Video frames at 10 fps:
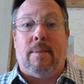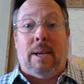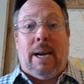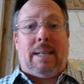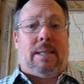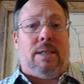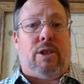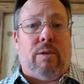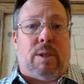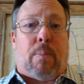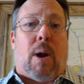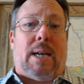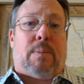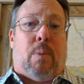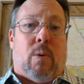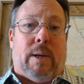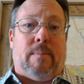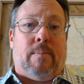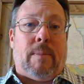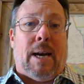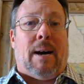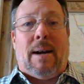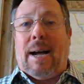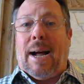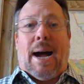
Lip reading: The next issue is price point. Now,